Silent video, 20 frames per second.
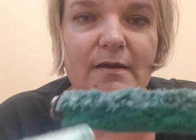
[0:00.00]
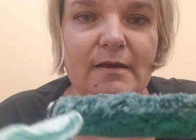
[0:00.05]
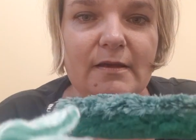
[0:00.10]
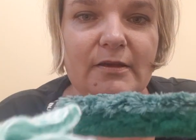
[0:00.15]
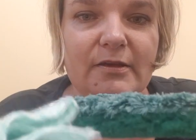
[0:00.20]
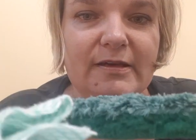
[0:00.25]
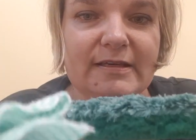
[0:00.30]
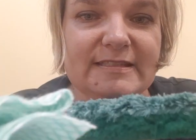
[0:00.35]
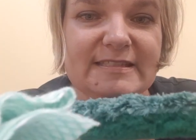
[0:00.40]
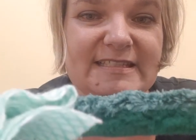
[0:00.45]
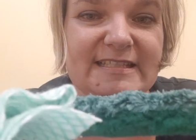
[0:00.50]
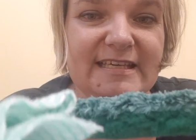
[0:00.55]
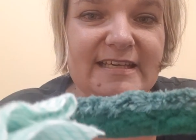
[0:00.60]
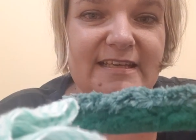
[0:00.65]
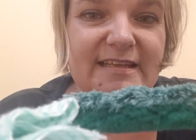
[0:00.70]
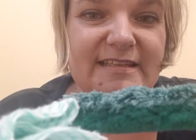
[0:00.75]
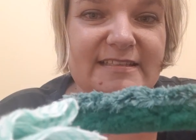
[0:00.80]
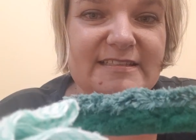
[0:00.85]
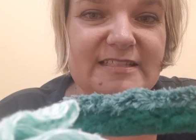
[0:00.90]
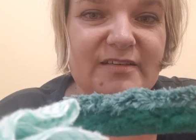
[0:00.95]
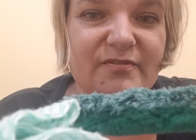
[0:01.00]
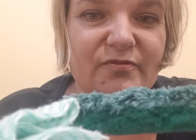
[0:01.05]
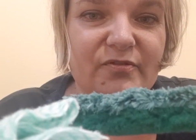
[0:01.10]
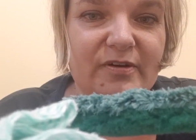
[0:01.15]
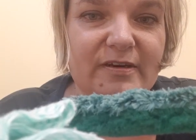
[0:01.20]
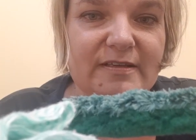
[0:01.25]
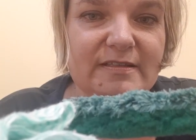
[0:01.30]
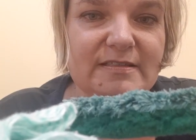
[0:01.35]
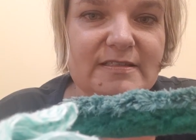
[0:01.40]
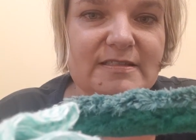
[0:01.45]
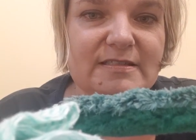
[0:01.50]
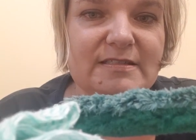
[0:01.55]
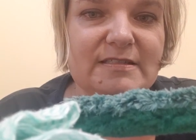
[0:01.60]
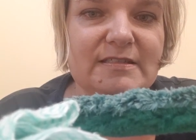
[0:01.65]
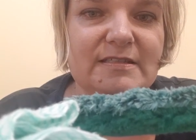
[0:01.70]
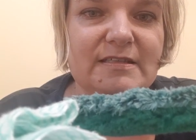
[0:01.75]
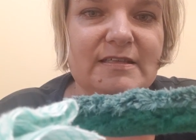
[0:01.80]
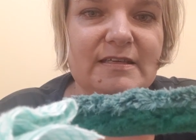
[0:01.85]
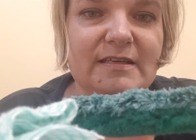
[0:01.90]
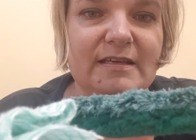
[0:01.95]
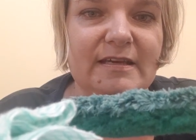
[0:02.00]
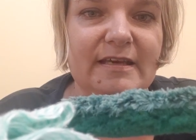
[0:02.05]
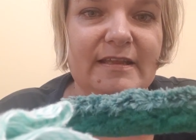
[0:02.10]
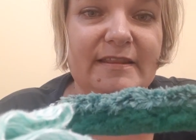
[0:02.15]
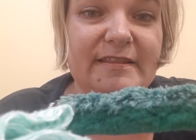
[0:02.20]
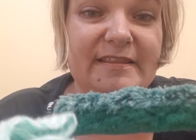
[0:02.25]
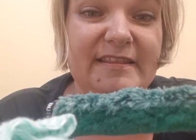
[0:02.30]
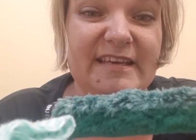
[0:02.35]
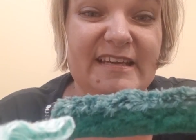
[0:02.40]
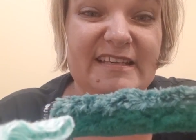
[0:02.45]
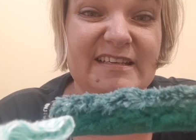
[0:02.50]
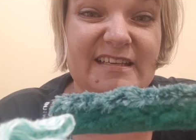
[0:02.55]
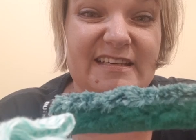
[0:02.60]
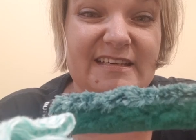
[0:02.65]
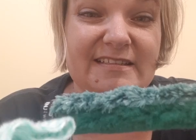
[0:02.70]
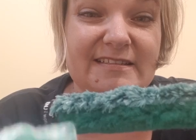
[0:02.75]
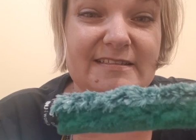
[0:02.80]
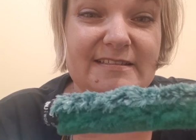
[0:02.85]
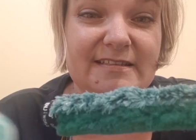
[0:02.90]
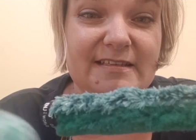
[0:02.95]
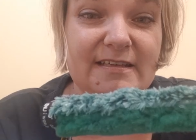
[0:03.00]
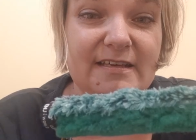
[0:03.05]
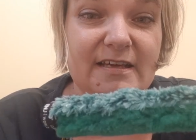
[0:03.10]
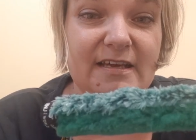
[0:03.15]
You can see the difference in thickness.